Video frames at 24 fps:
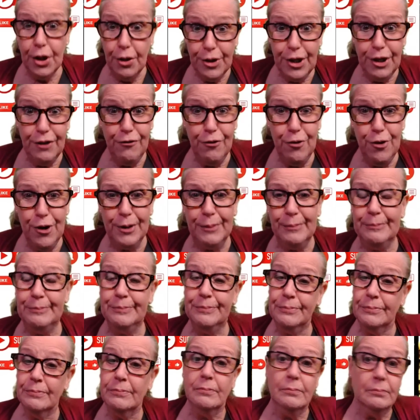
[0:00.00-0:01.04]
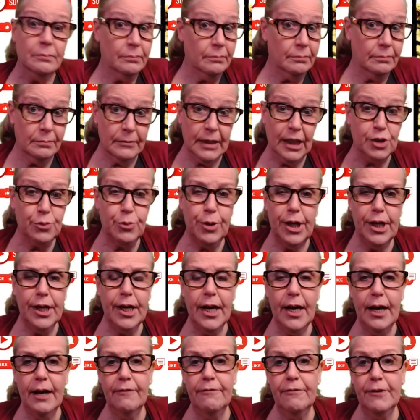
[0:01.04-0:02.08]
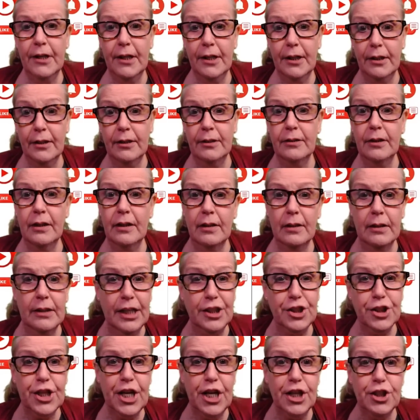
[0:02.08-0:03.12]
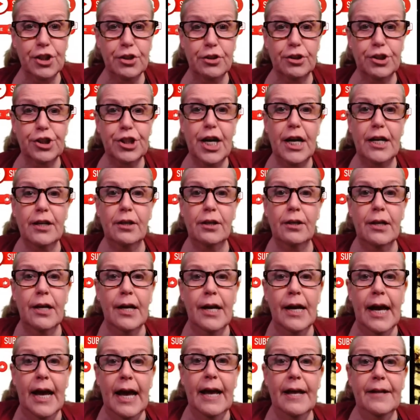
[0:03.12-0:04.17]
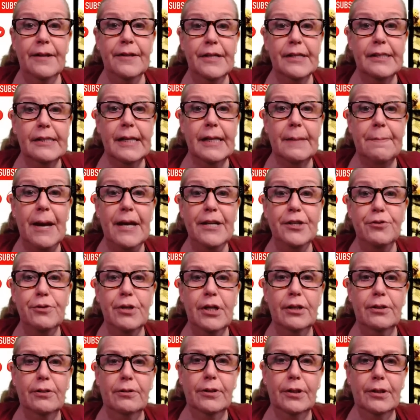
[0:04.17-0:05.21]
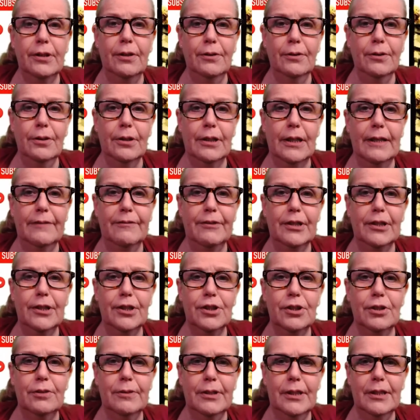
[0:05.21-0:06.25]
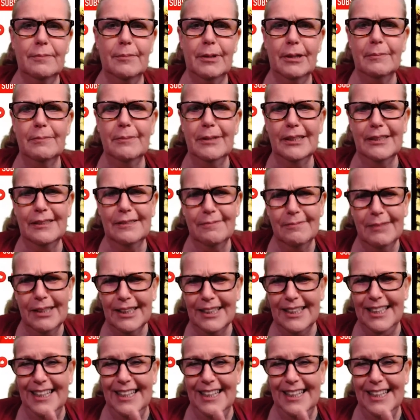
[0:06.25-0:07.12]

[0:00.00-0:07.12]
therefore, that's why I have uh, uh, an educational channel and this the Patreon only. Oh, look, I have a glitch already. My my my.